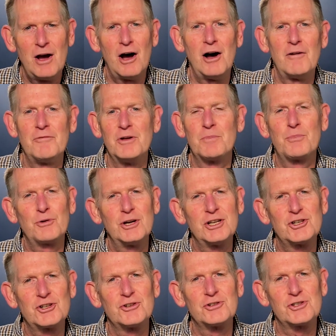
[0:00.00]
of the
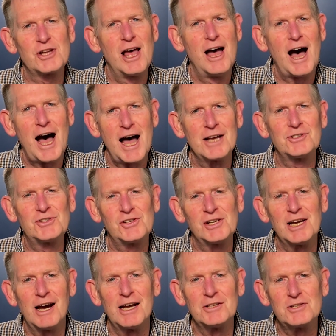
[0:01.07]
preachers I
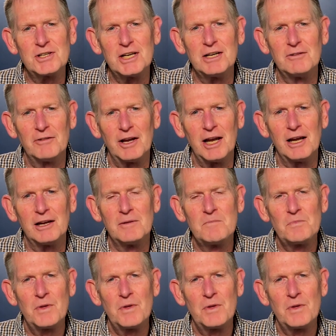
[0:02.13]
see on TV.